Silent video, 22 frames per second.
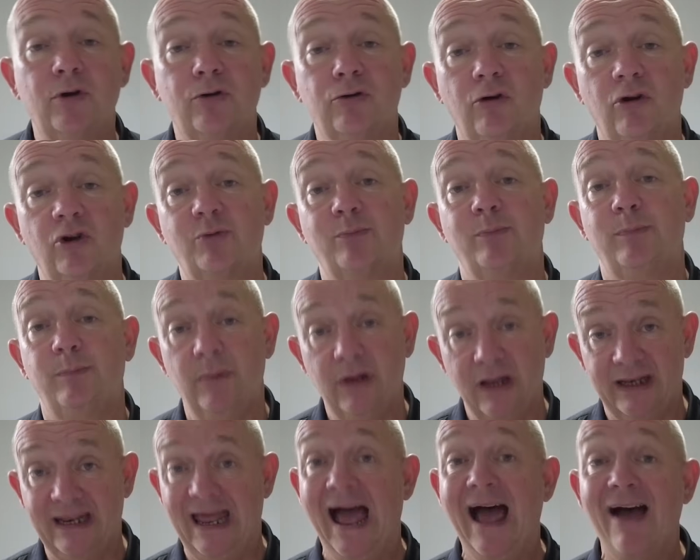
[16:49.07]
across
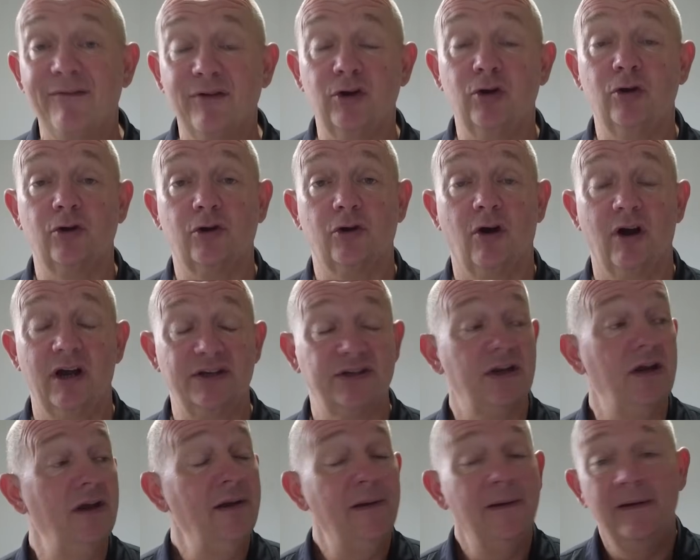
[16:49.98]
and have a look,
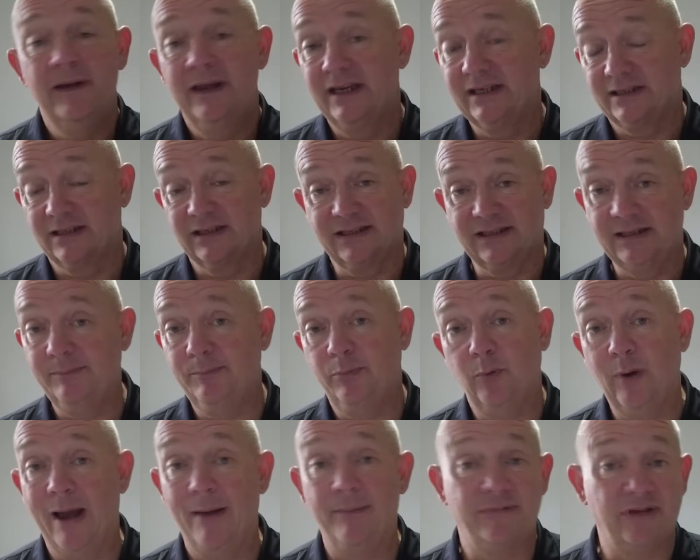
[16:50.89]
guys. It's a
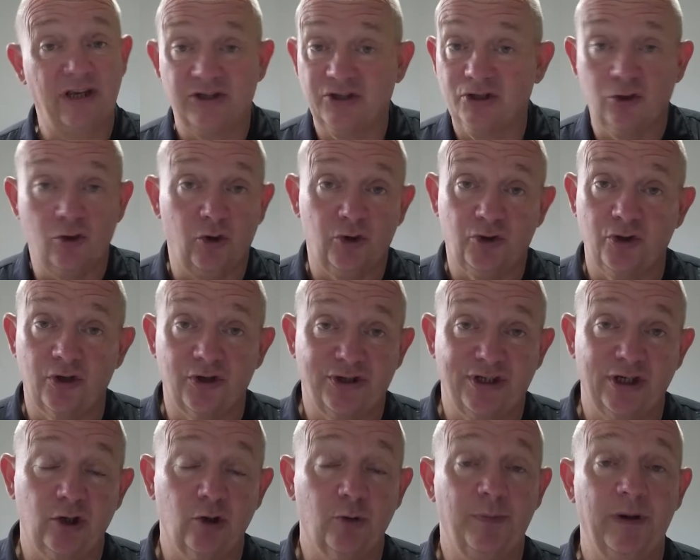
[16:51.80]
simple app, doesn't cost you a
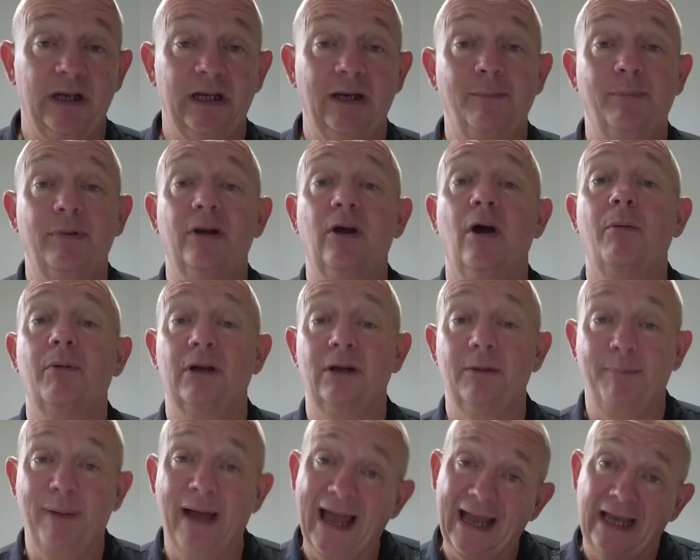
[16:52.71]
single penny, but I'm going
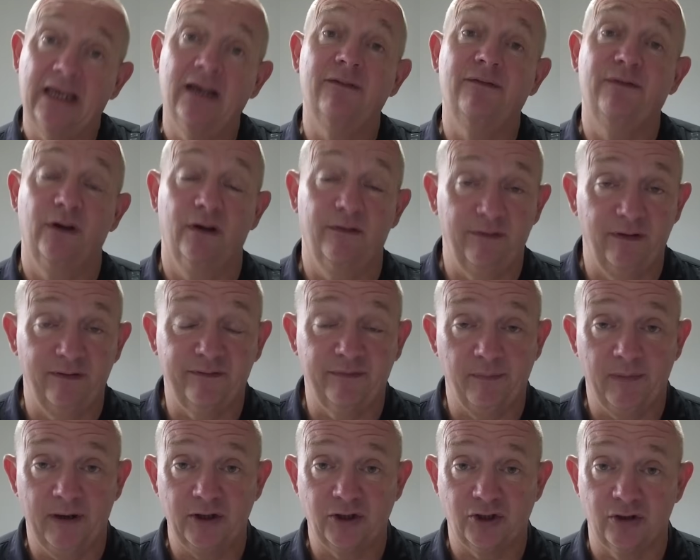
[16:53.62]
to pack it full of
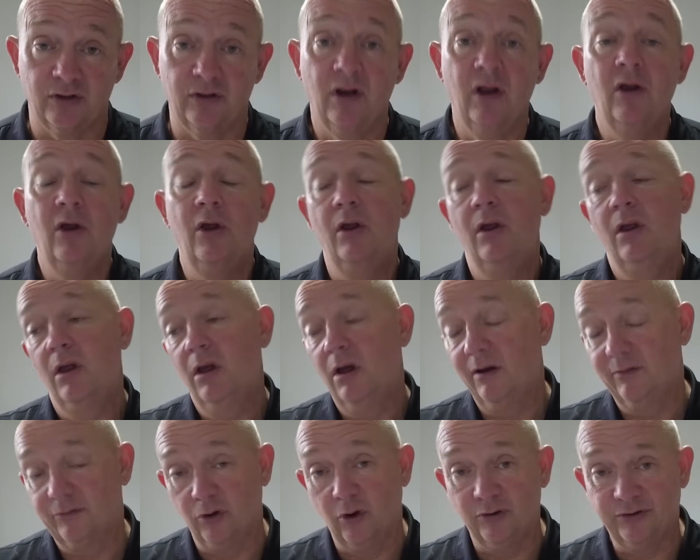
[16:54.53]
information.
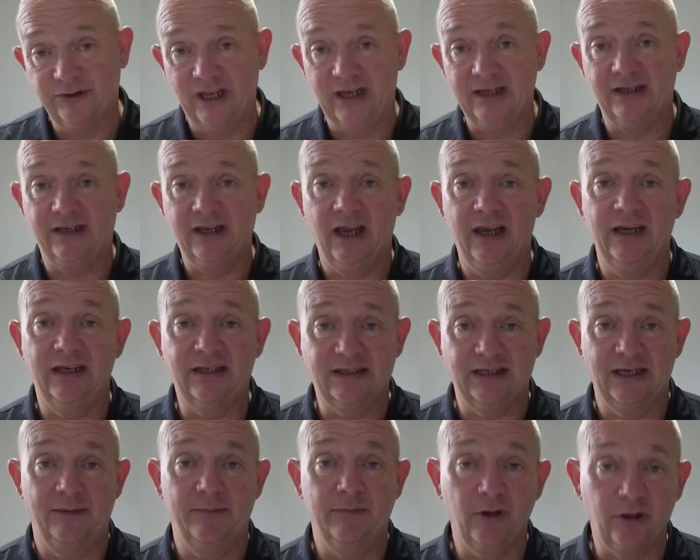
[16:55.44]
I've got a dedicated
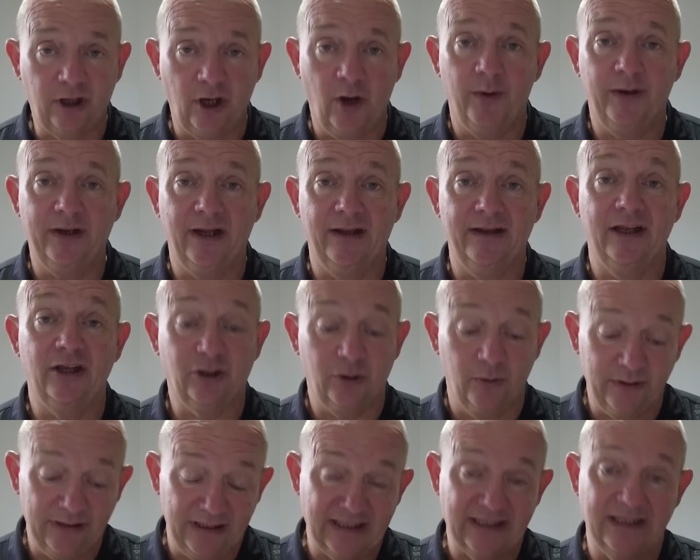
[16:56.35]
team that are going out there
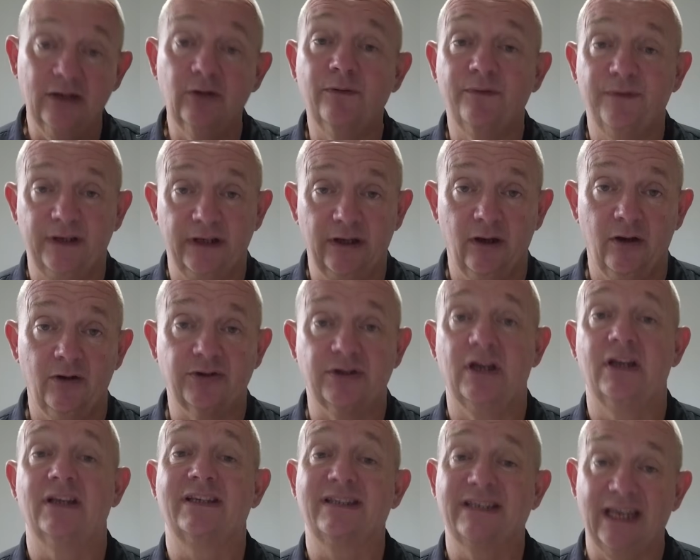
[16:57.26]
doing these little
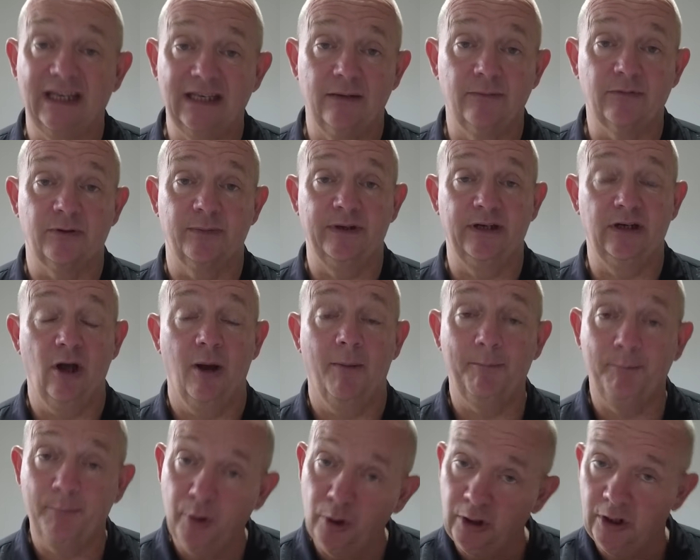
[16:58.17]
videos and send them to me and
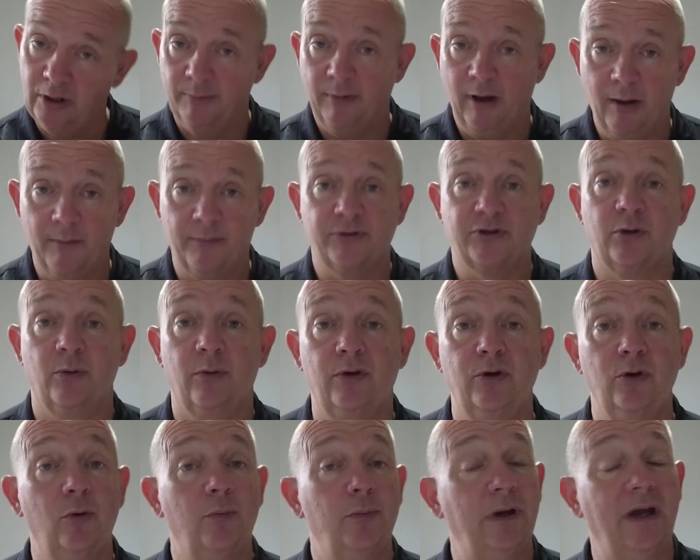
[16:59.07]
I'm pulling them up so
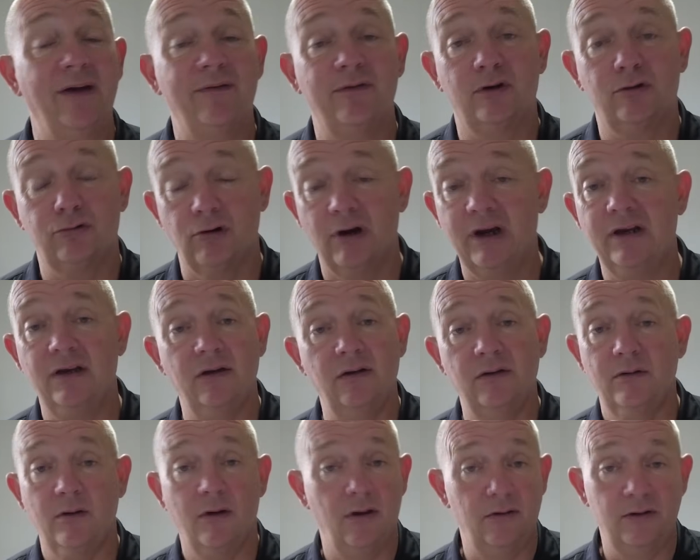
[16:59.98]
you'll be able to
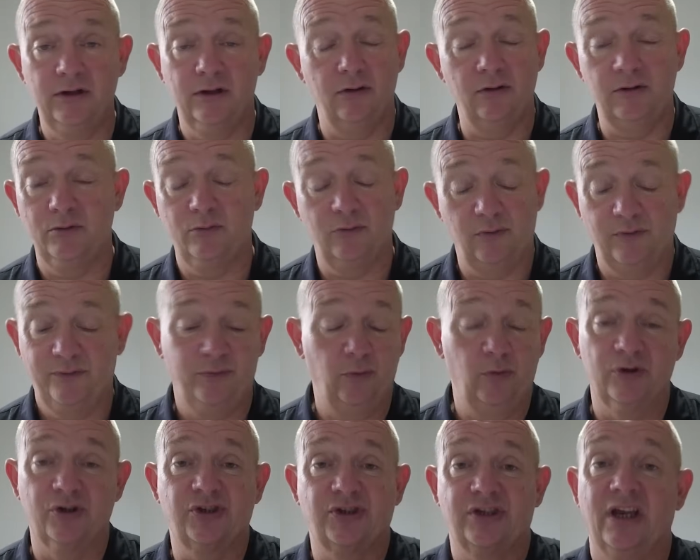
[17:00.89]
if
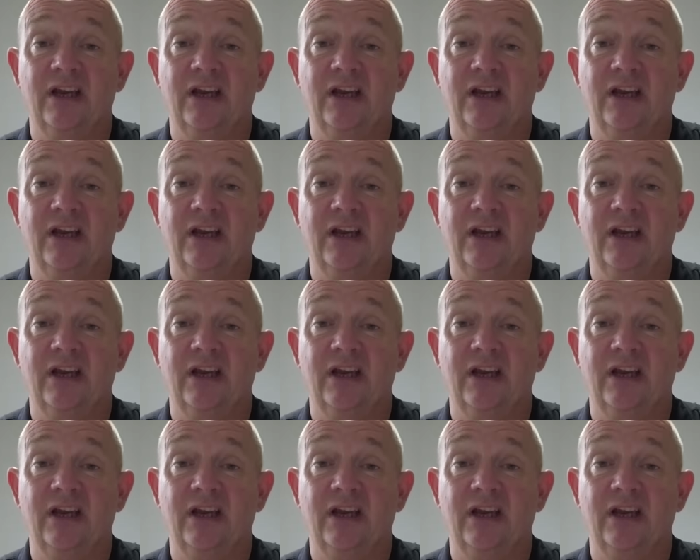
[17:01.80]
you want to